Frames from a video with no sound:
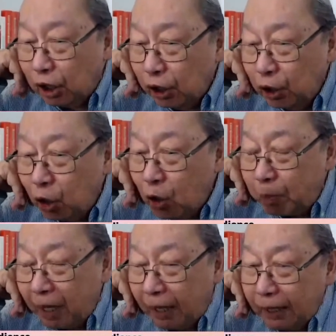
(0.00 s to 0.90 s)

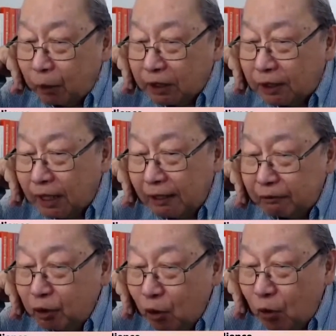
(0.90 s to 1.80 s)
nobody was ever,
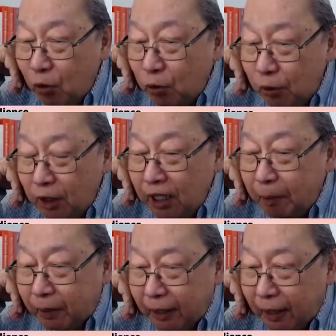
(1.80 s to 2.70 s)
no
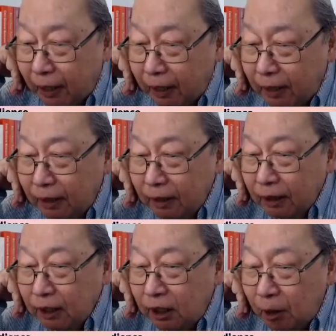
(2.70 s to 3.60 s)
liberal,
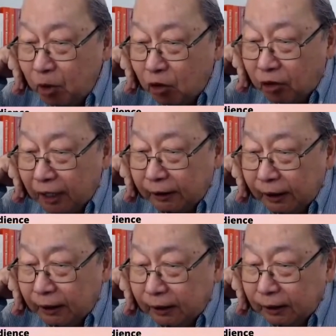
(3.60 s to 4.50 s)

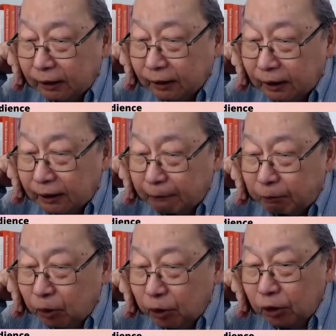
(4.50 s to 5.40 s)
democratic
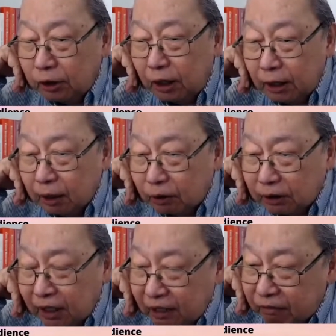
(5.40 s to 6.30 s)
revolutionary
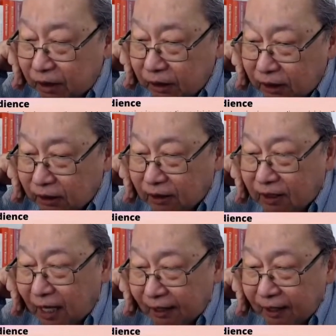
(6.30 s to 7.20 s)
was ever
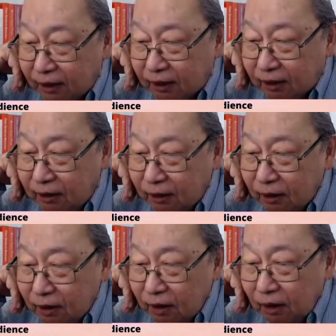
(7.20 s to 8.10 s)
discouraged
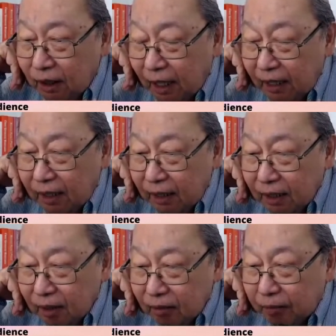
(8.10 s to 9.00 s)

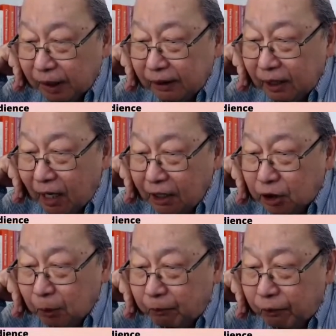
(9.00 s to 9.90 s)
by the
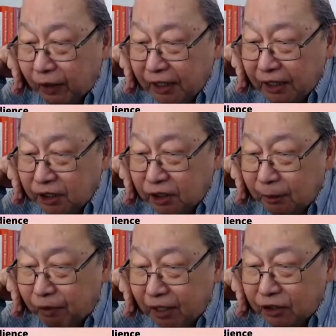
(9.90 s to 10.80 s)
rise of the
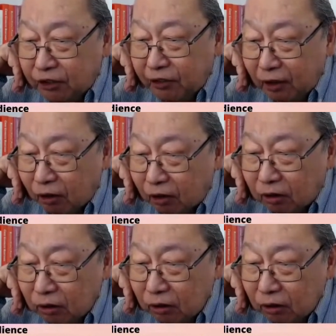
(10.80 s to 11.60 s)
French terror.